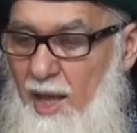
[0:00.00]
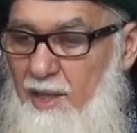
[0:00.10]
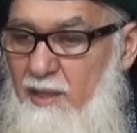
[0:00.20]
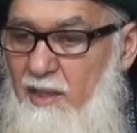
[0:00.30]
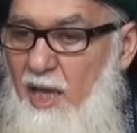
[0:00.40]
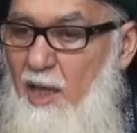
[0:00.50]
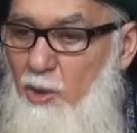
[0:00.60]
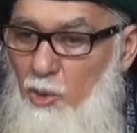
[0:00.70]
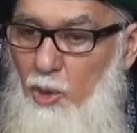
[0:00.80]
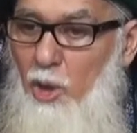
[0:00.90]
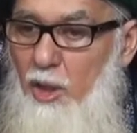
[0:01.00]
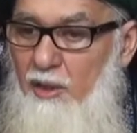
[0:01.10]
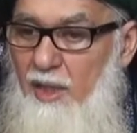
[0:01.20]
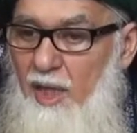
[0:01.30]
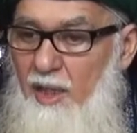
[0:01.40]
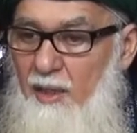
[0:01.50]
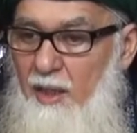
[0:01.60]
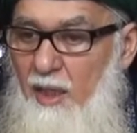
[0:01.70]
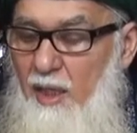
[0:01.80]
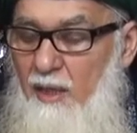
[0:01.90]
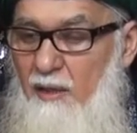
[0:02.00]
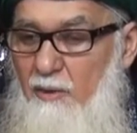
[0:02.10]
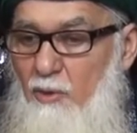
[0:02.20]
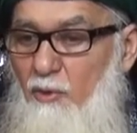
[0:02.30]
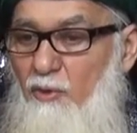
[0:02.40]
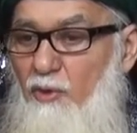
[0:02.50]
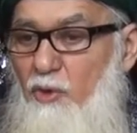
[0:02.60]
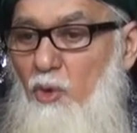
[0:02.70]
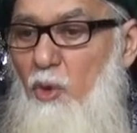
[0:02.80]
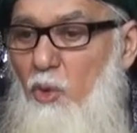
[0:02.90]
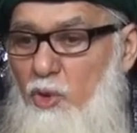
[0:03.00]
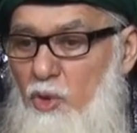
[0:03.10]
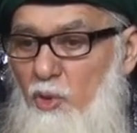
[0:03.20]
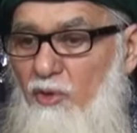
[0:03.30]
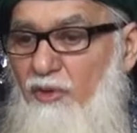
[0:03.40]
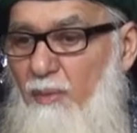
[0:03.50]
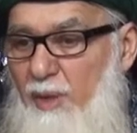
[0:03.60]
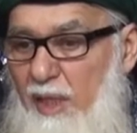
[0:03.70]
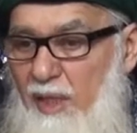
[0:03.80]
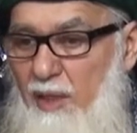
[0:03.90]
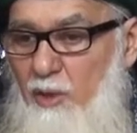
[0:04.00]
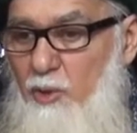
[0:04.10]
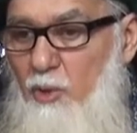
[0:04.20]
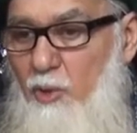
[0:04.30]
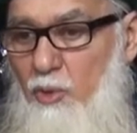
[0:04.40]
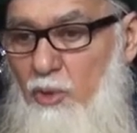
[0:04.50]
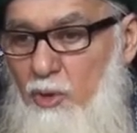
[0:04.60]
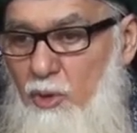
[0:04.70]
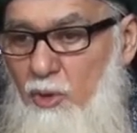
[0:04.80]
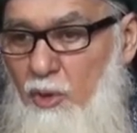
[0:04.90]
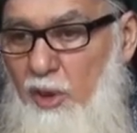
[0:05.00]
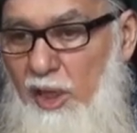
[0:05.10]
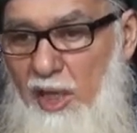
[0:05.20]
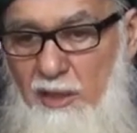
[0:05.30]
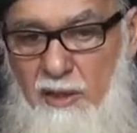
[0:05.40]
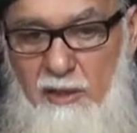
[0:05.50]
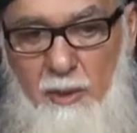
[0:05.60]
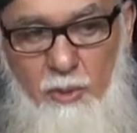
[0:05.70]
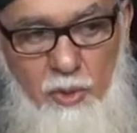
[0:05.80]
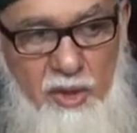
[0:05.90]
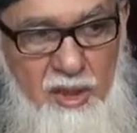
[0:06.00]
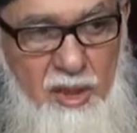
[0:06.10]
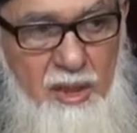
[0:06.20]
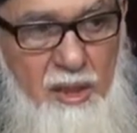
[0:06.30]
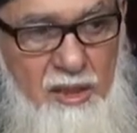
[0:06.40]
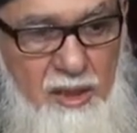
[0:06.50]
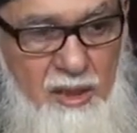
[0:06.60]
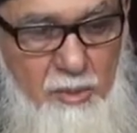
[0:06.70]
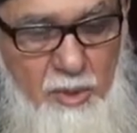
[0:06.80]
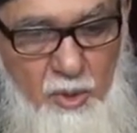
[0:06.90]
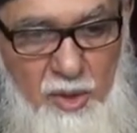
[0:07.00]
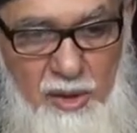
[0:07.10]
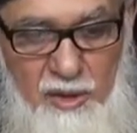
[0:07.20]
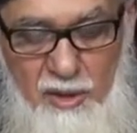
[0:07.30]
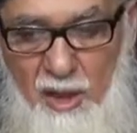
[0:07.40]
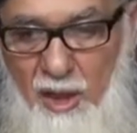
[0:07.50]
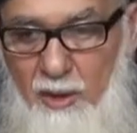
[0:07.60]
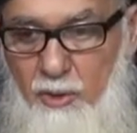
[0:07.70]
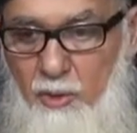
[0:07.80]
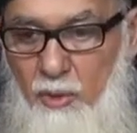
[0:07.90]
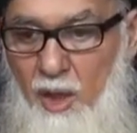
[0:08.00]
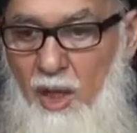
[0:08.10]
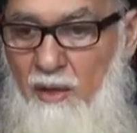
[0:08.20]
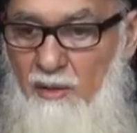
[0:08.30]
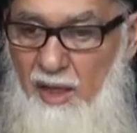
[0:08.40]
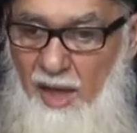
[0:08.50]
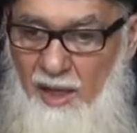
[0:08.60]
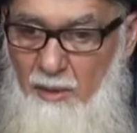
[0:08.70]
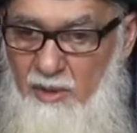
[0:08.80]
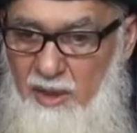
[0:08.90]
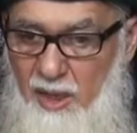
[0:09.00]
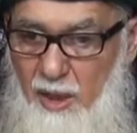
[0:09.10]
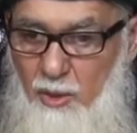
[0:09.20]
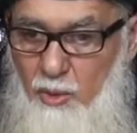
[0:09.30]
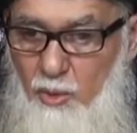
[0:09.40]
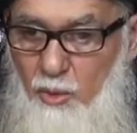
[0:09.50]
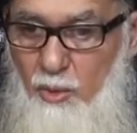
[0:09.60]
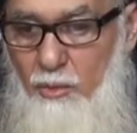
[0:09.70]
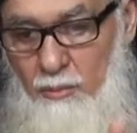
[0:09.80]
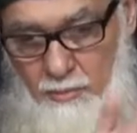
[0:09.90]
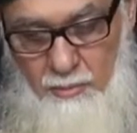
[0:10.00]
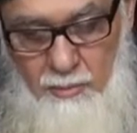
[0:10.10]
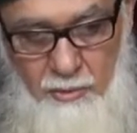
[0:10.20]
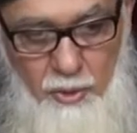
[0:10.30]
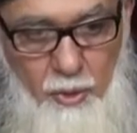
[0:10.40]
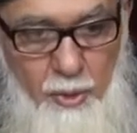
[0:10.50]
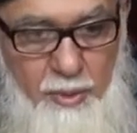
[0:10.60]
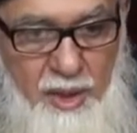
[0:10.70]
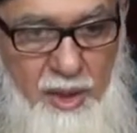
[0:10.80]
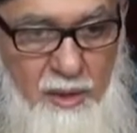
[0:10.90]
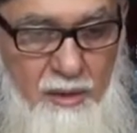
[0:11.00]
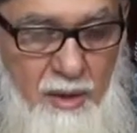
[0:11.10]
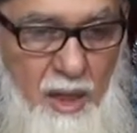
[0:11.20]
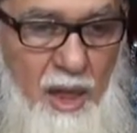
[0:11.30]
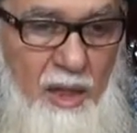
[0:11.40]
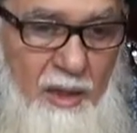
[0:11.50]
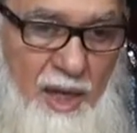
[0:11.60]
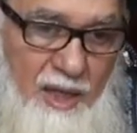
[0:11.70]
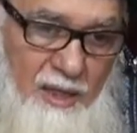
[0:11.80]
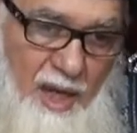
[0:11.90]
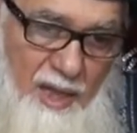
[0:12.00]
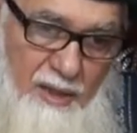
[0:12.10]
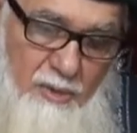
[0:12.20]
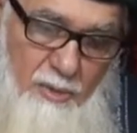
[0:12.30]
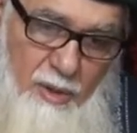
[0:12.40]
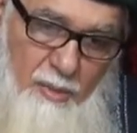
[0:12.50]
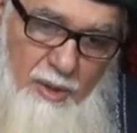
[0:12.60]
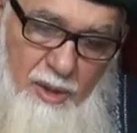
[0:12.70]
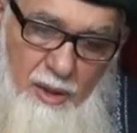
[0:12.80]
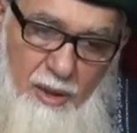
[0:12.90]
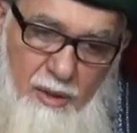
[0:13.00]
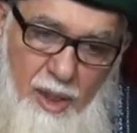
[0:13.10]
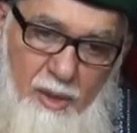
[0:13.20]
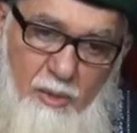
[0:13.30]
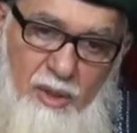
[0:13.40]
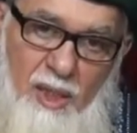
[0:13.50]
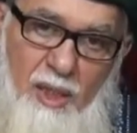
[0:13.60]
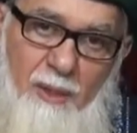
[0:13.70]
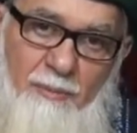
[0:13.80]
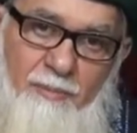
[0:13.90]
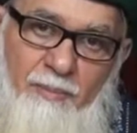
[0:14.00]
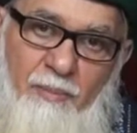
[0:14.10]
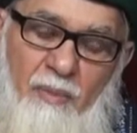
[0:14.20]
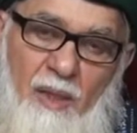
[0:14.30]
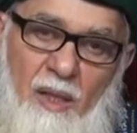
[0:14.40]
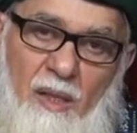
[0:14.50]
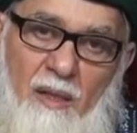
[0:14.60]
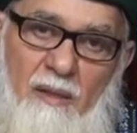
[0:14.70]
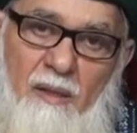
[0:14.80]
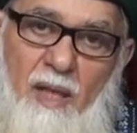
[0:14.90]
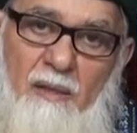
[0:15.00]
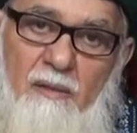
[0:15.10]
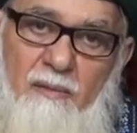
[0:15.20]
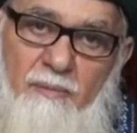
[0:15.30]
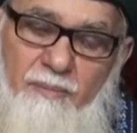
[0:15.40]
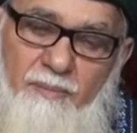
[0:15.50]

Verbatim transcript: and stay too long there, you lose your family, you lose your relationship, your seriousness between the Shaykh and you. Then any mistake you do, you will be hit. Like Hadith of Nabi sallallahu alaihi wasallam, that